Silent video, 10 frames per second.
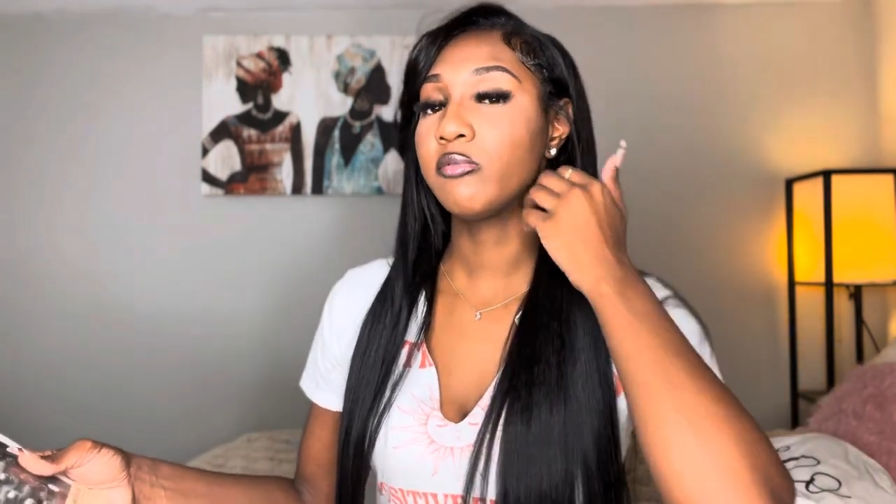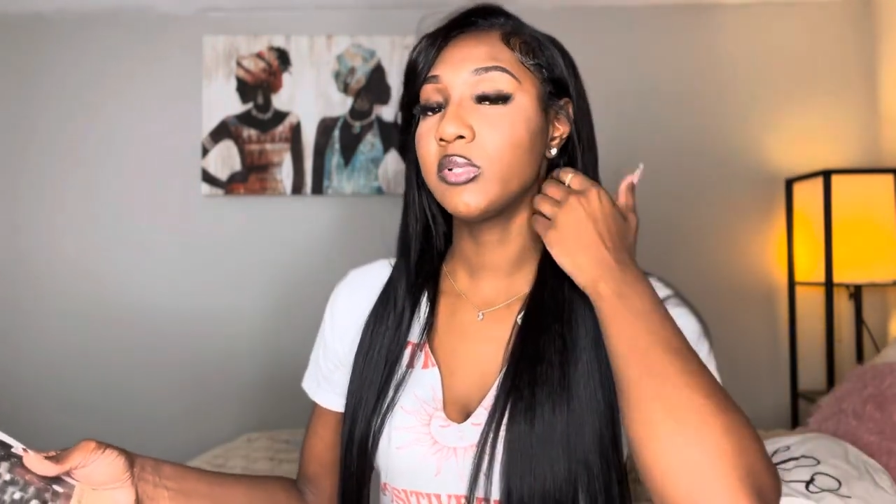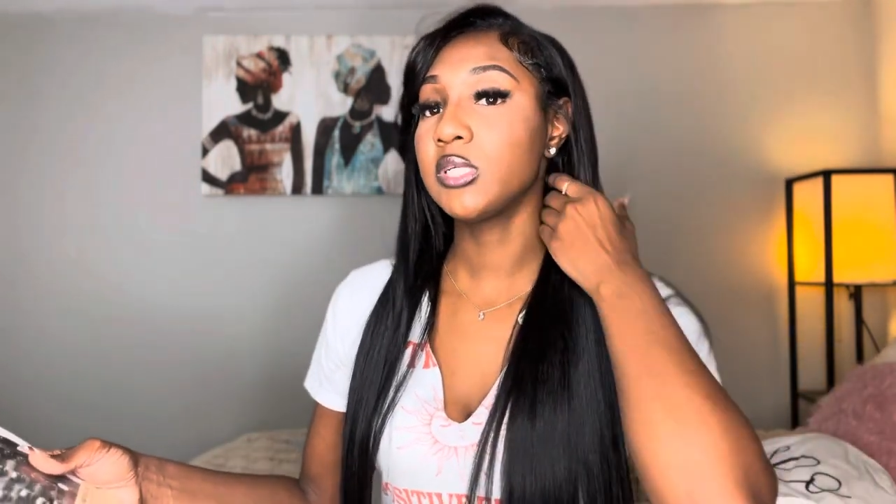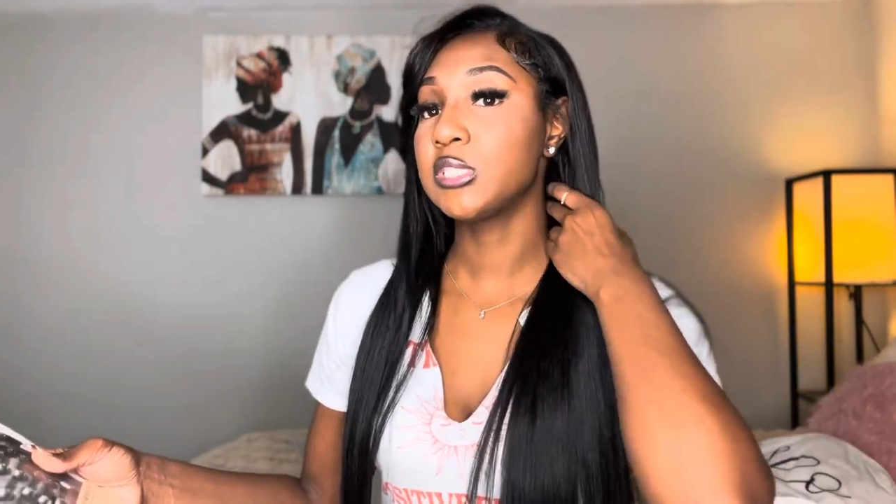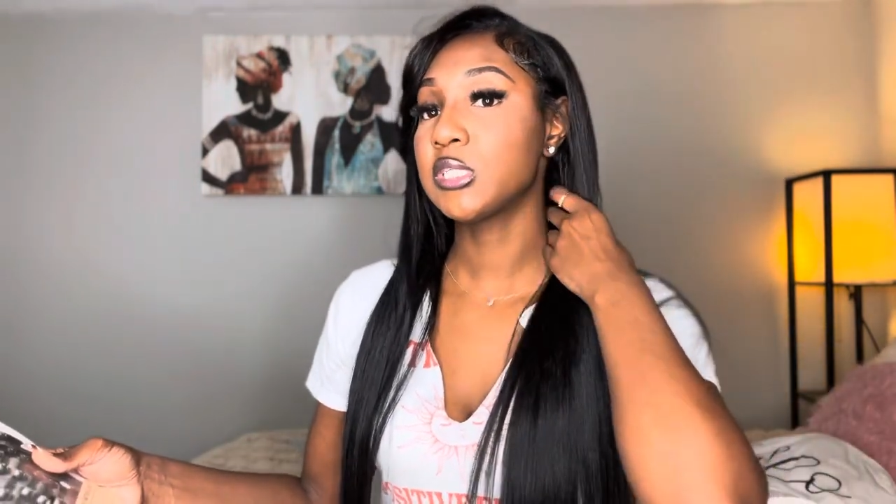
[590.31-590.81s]

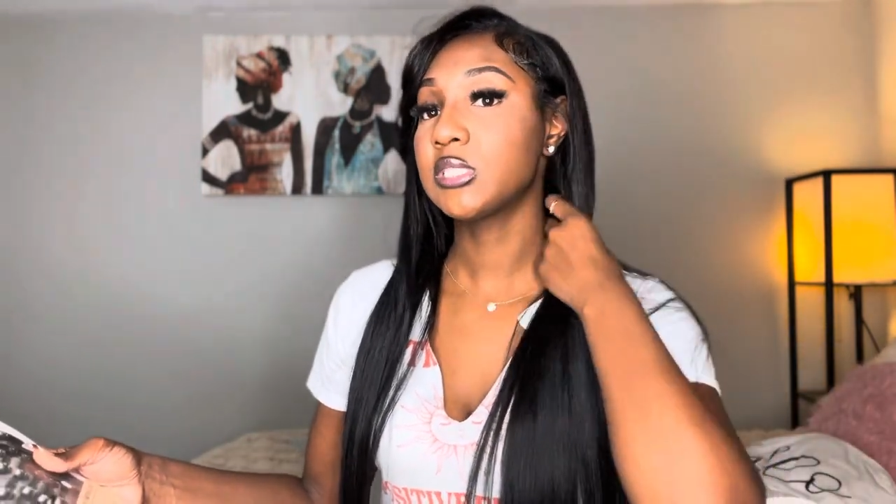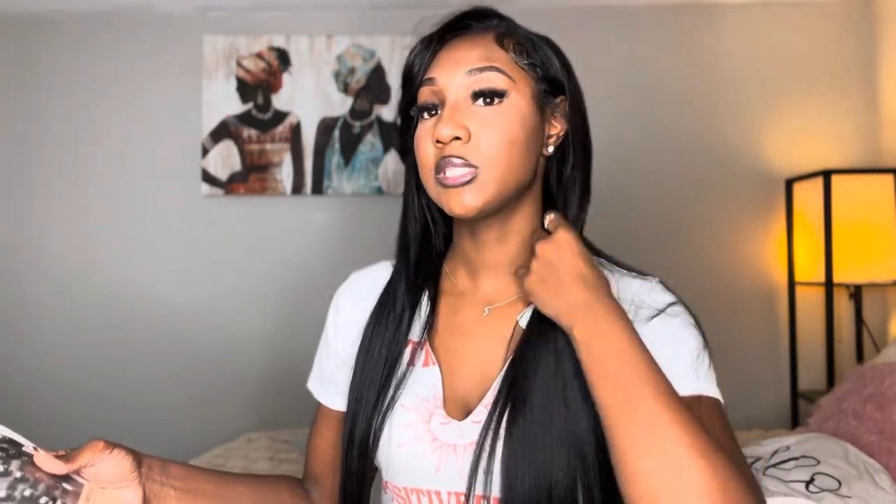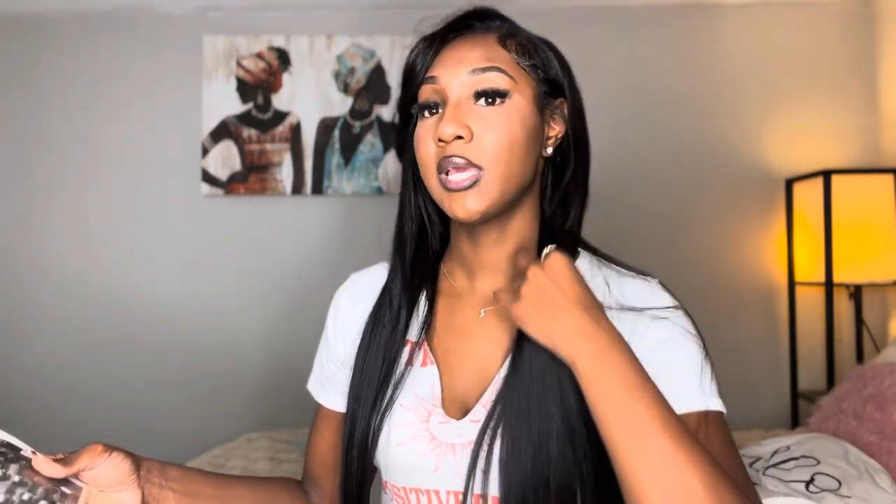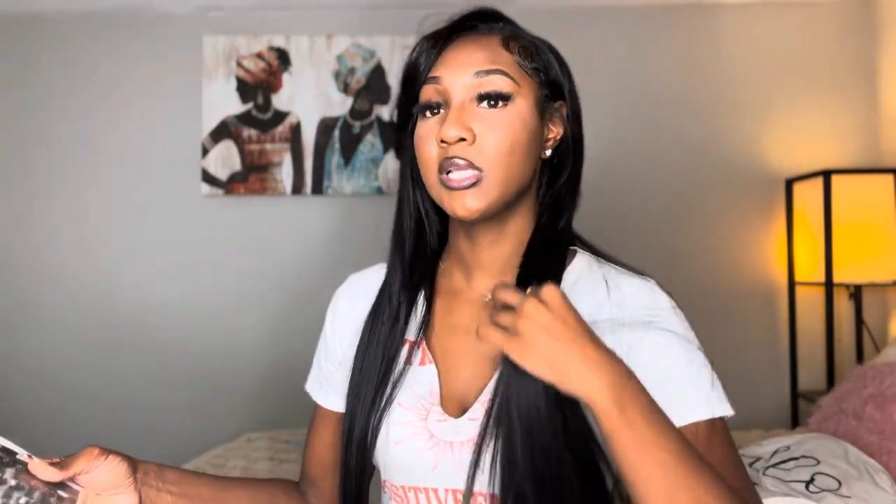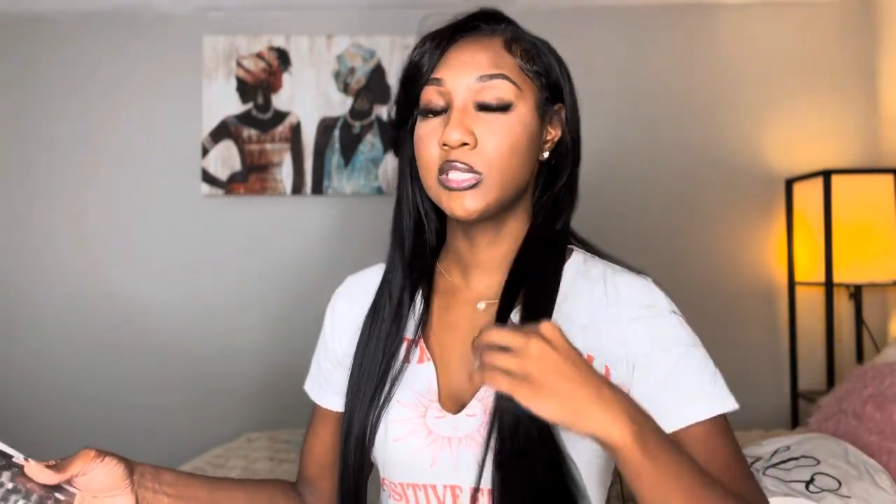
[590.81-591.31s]
really just
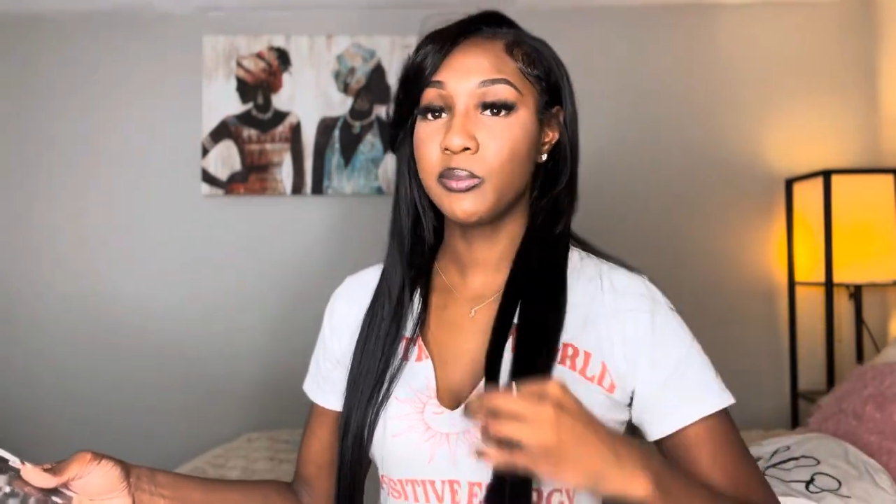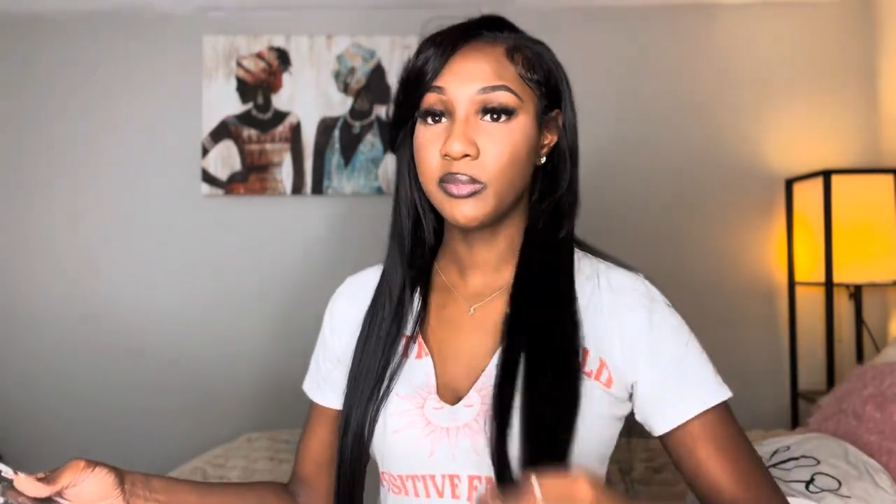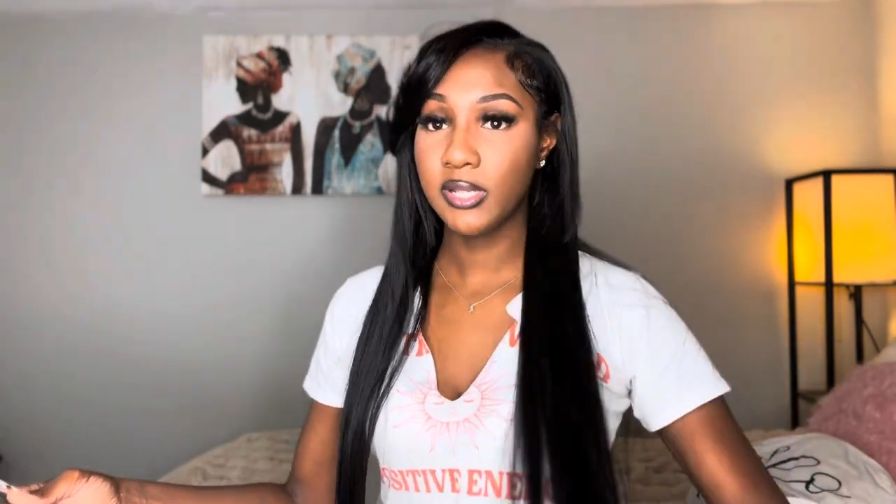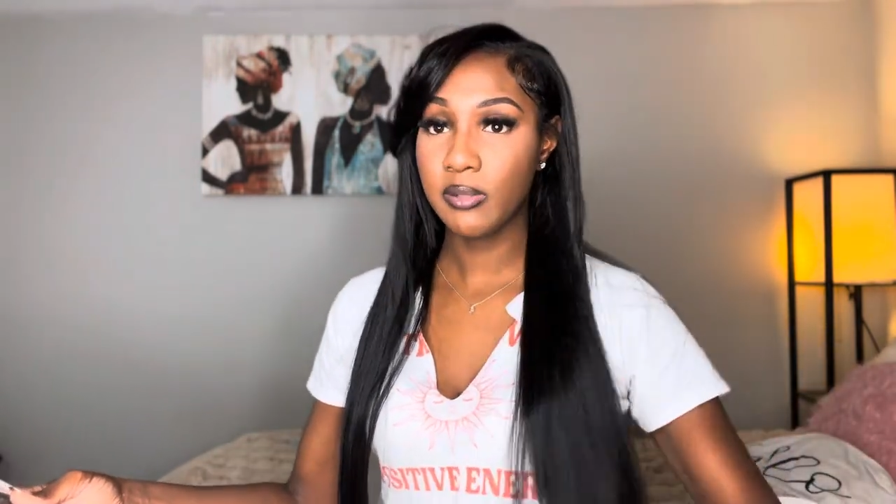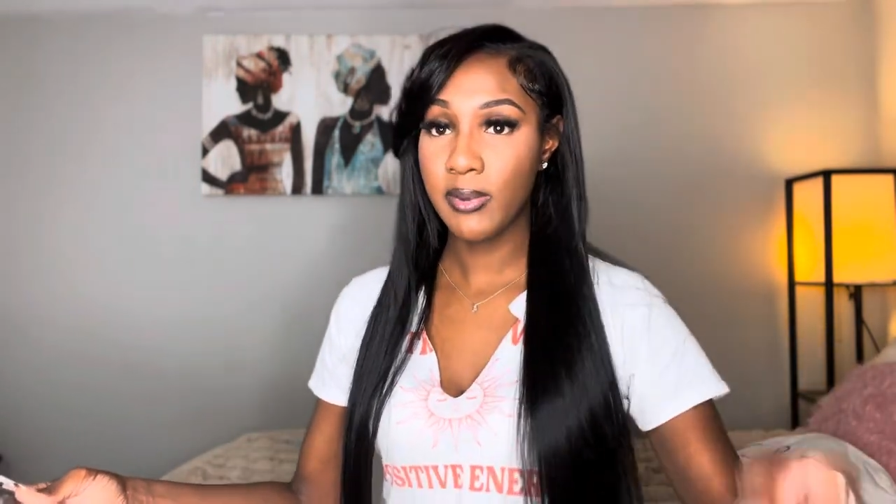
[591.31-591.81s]
like to blend